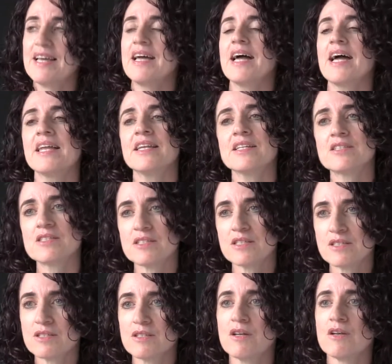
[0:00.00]
And it's
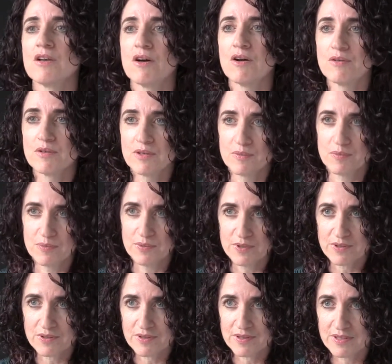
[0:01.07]
such a loaded
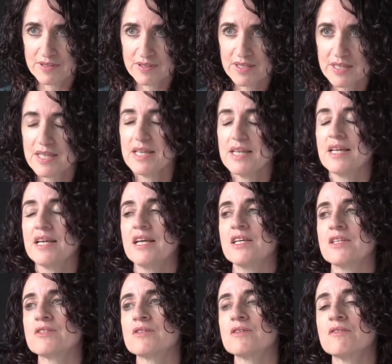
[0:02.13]
word.
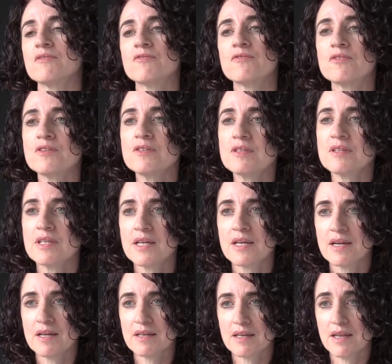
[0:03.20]
And so the first thing
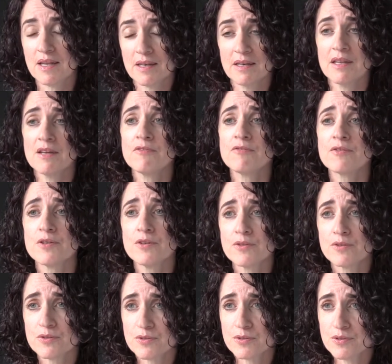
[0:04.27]
I'd love for you
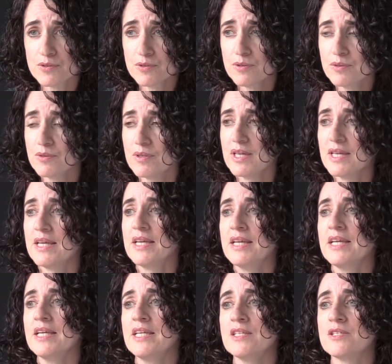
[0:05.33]
to do
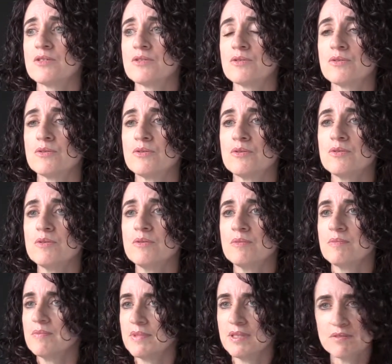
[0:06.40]
is to do,
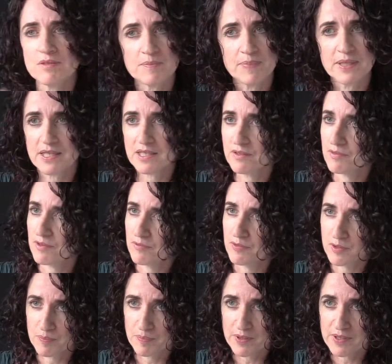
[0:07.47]
irrespective of
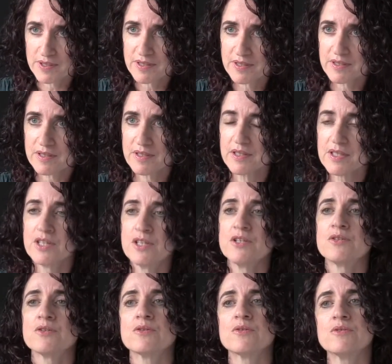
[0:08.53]
your partner,
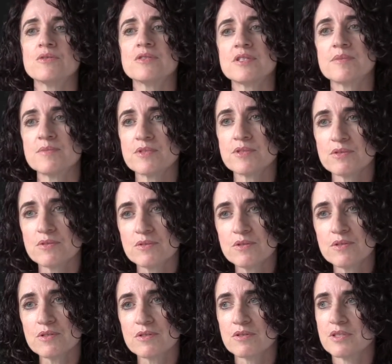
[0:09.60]
to do some soul
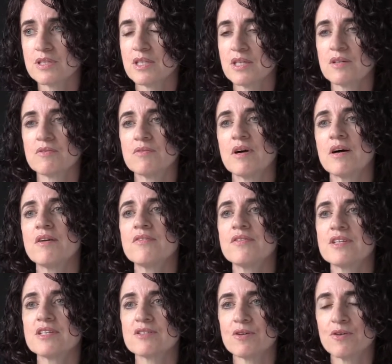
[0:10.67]
searching around
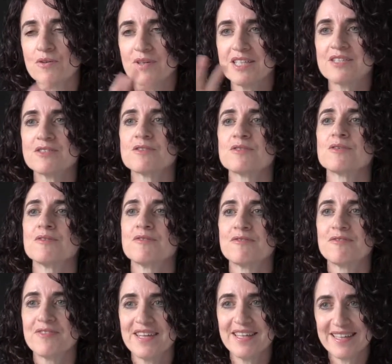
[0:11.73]
this whole issue of
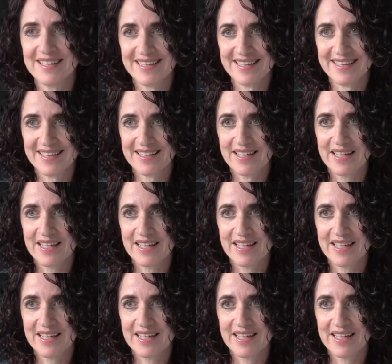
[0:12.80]
faking